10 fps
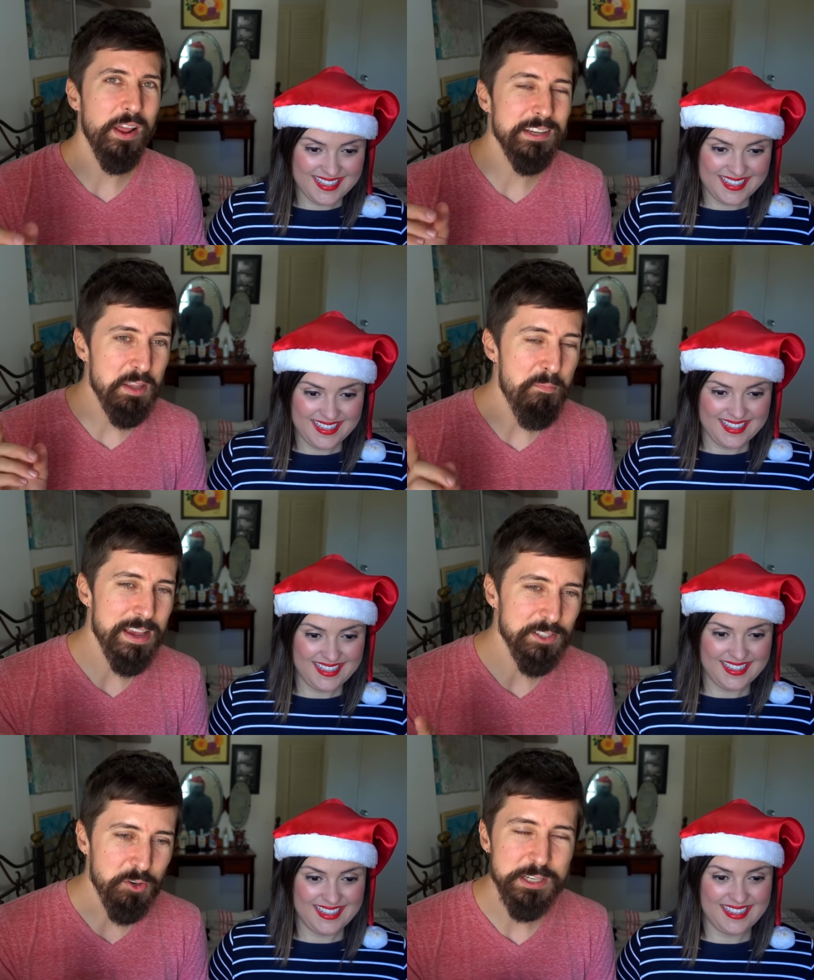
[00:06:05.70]
Speaker 1: What is the
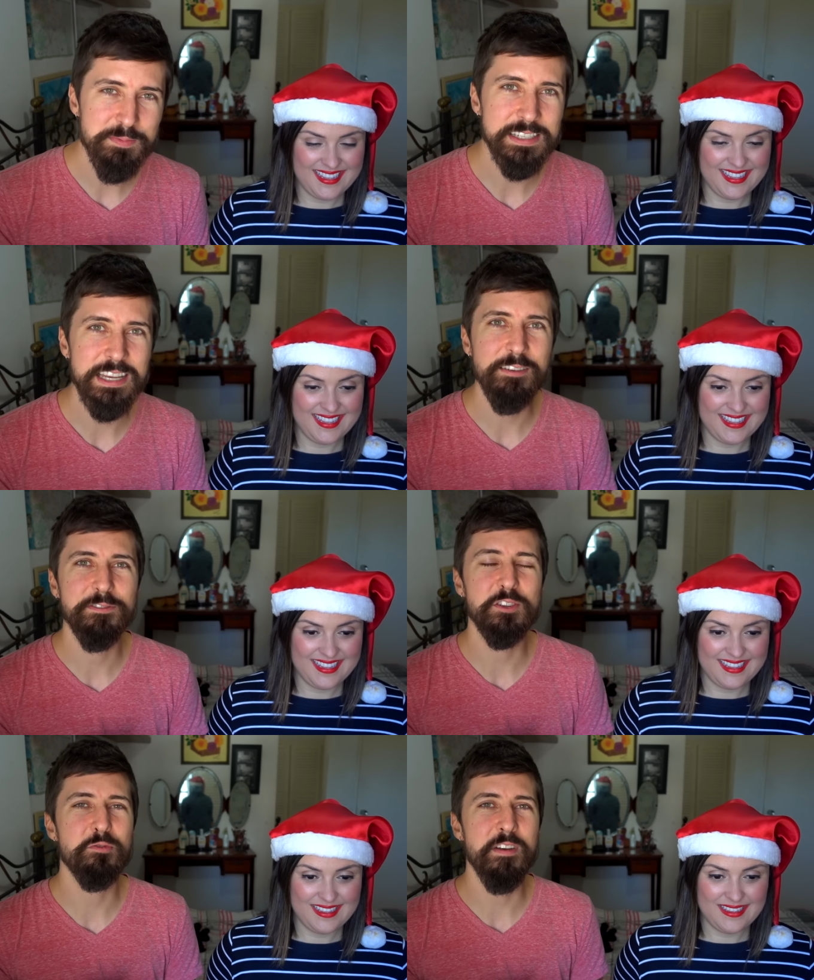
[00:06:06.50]
best Christmas
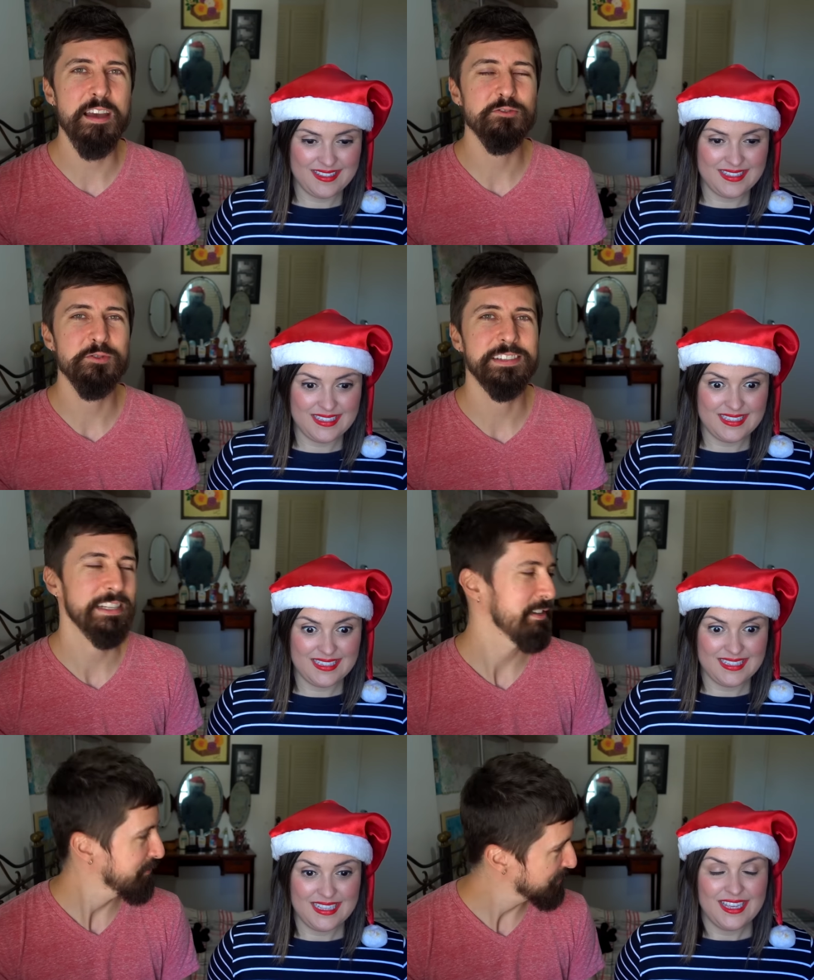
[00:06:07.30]
gift you've ever
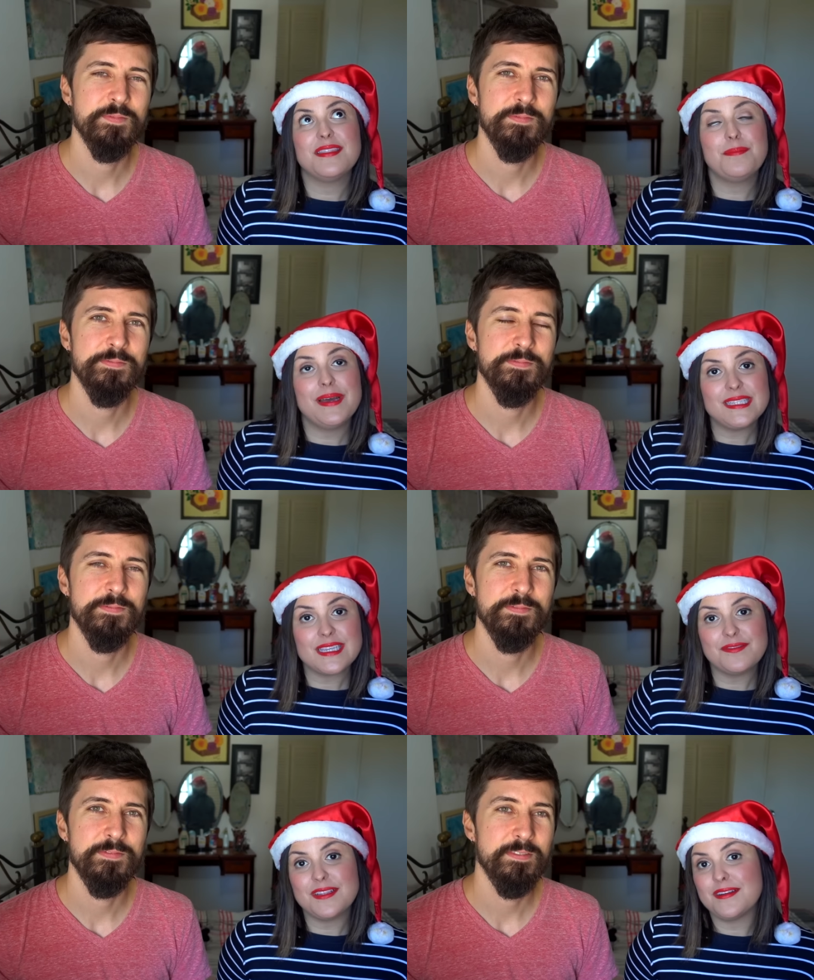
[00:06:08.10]
received?
Speaker 2: The best
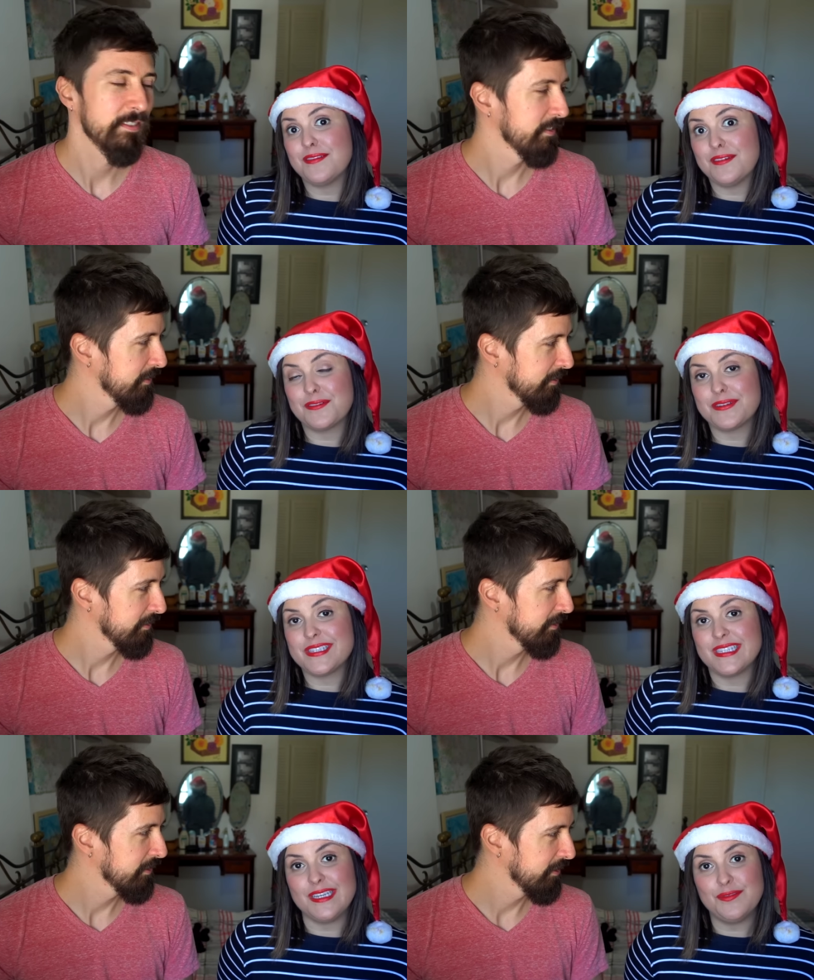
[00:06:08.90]
gift that I've ever
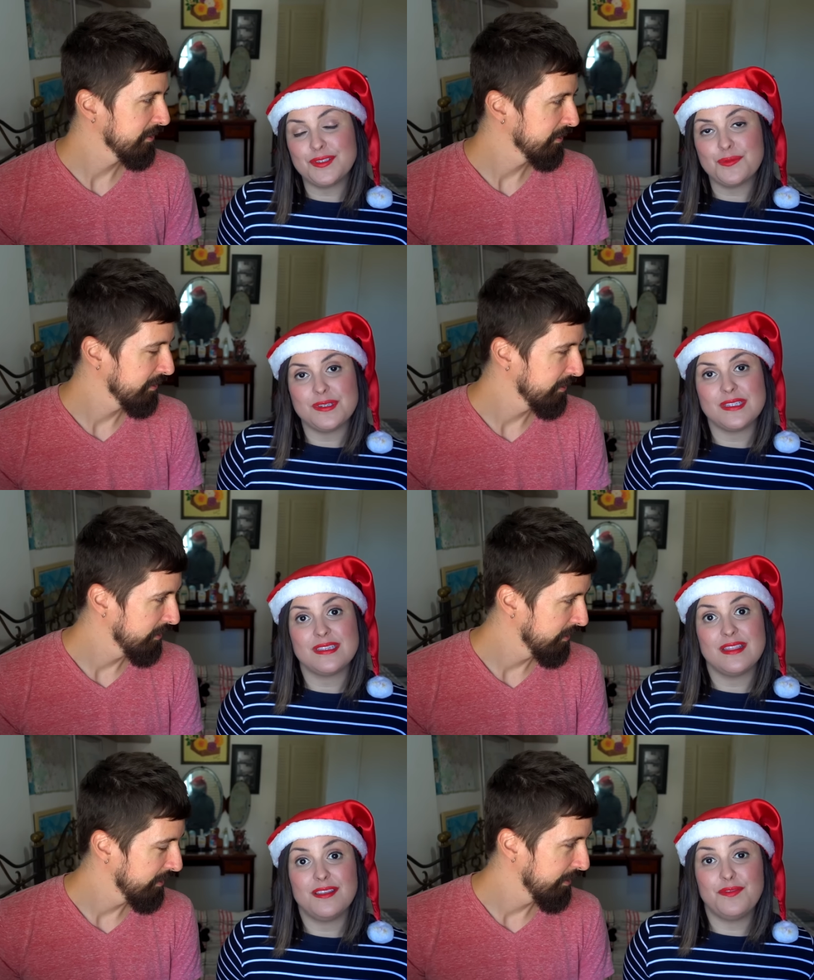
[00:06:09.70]
received was
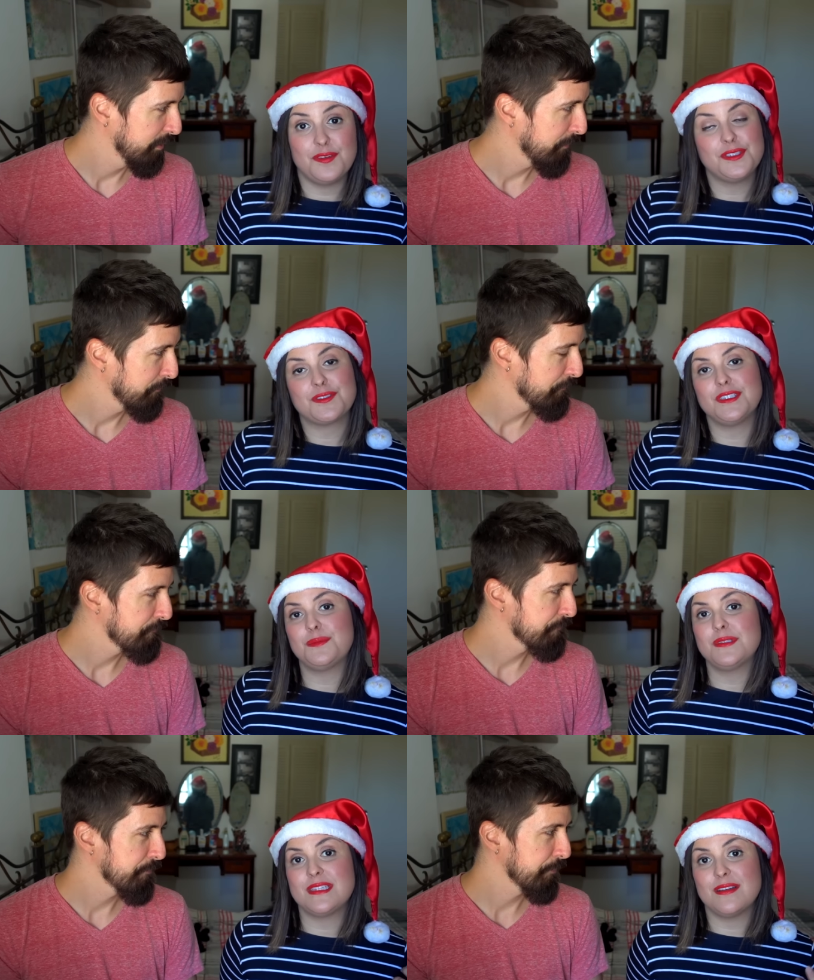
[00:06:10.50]
the first
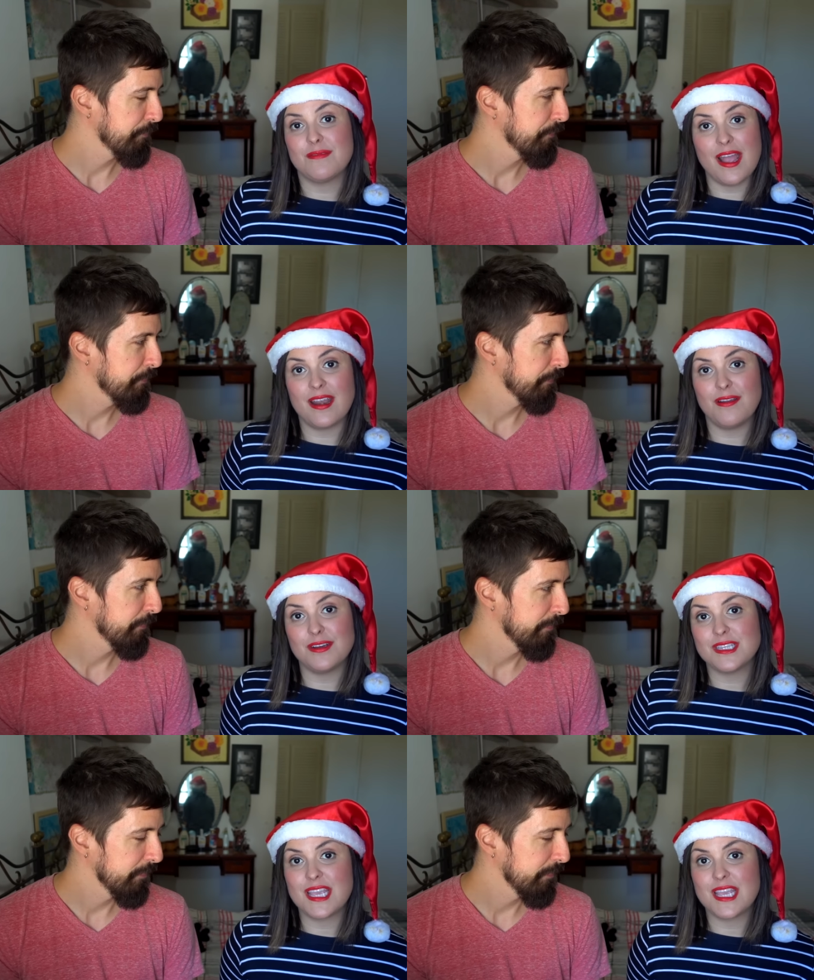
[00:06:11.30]
Christmas that Rian and I were